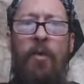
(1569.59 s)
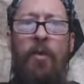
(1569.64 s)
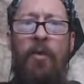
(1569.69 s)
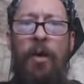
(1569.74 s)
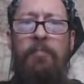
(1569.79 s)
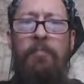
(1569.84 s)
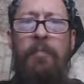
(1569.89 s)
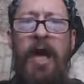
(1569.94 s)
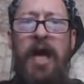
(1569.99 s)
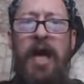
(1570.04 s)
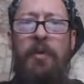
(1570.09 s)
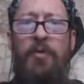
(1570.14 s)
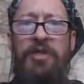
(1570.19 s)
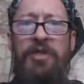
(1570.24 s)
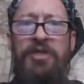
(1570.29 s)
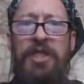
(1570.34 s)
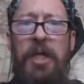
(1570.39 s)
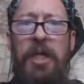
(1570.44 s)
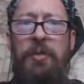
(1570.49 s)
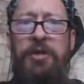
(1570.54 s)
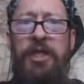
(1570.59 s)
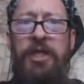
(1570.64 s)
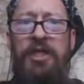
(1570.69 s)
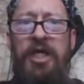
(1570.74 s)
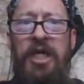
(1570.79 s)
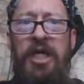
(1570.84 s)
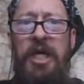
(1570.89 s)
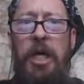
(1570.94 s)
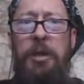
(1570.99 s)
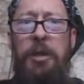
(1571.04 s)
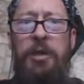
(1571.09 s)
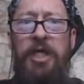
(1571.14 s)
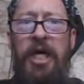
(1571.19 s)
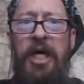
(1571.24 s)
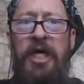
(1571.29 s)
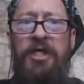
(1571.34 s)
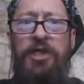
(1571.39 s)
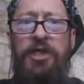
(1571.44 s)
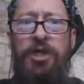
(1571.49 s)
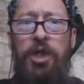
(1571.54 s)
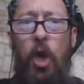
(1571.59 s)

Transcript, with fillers: when man was gifted the gift that is